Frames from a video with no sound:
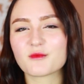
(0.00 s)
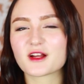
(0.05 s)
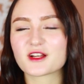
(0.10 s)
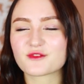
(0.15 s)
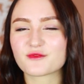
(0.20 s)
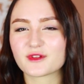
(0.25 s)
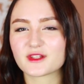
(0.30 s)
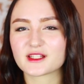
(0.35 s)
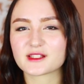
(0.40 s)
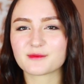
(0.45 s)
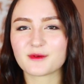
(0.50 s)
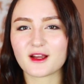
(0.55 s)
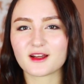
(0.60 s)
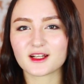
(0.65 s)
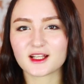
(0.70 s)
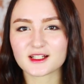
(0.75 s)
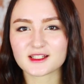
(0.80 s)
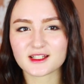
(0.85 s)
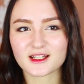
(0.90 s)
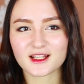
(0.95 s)
much for this
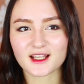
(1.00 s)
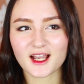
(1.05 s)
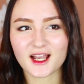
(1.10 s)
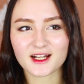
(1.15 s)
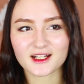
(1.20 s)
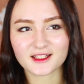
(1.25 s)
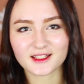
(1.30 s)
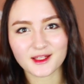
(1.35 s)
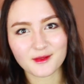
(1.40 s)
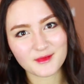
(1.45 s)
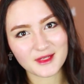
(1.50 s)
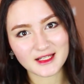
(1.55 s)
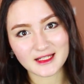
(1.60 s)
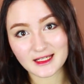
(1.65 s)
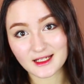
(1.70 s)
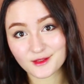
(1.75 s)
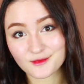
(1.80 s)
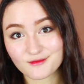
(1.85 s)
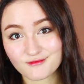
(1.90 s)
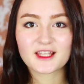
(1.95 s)
product, and it kind of let me
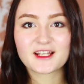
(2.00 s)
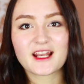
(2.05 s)
down.